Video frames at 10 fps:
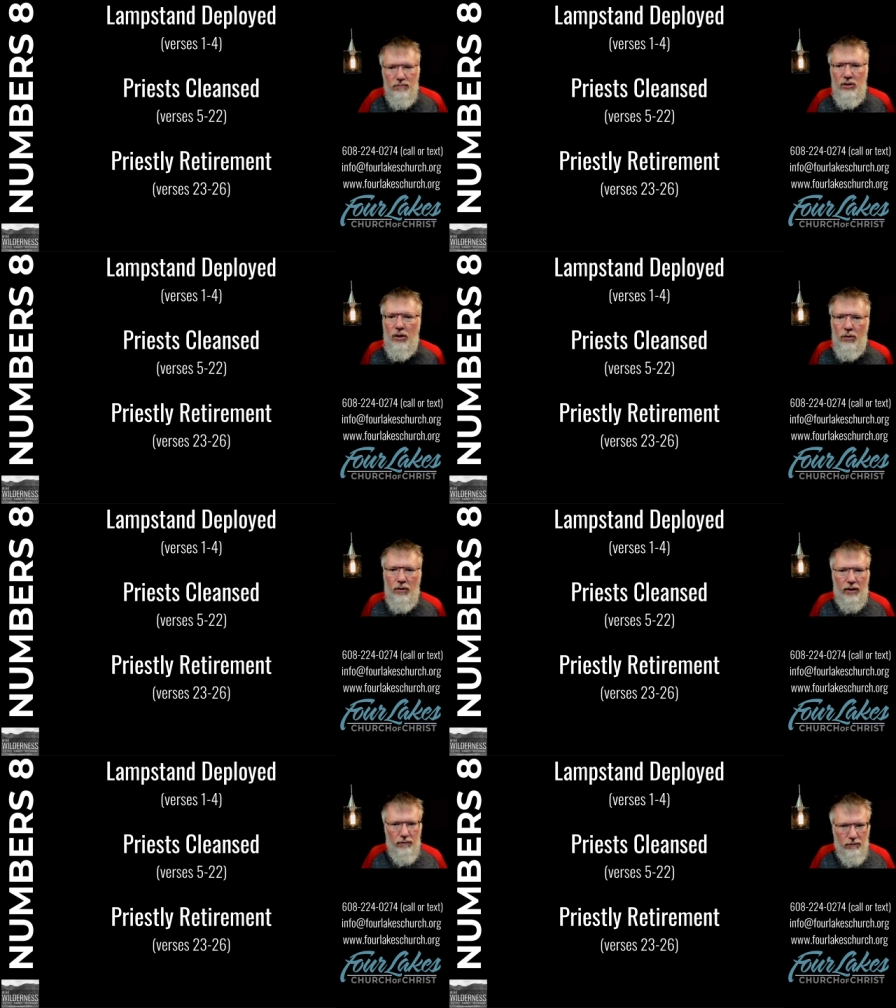you know,
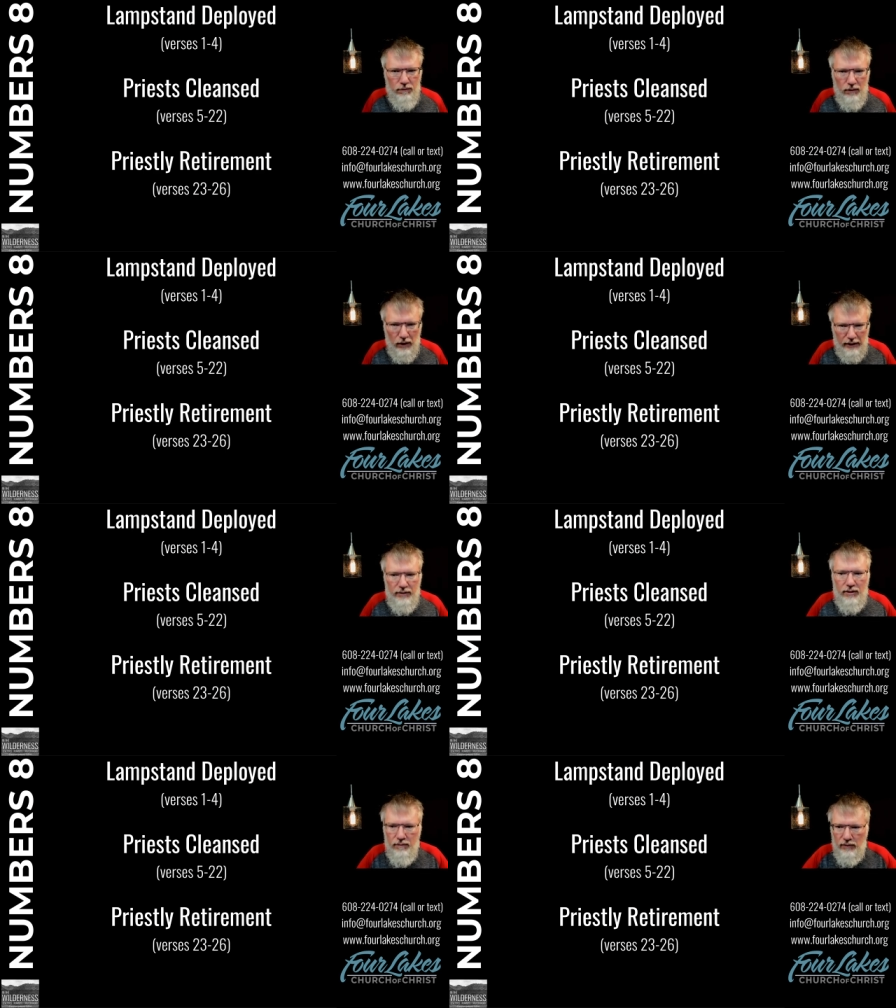kind of
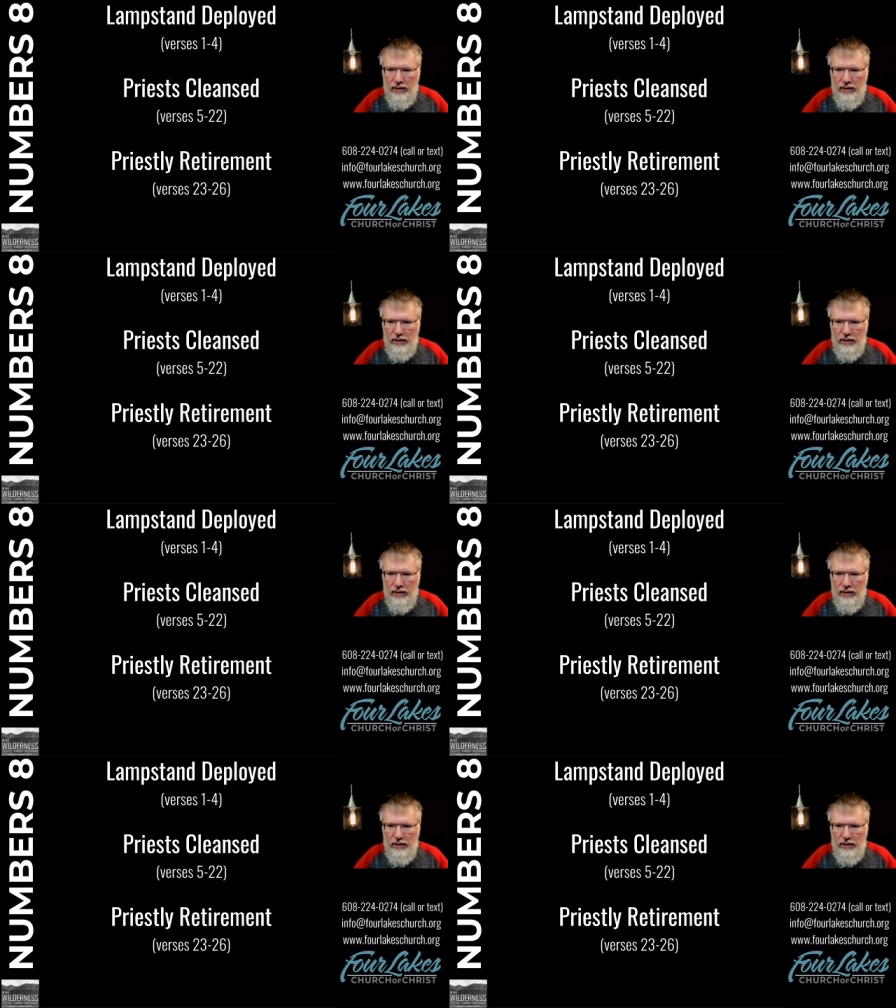lit, and,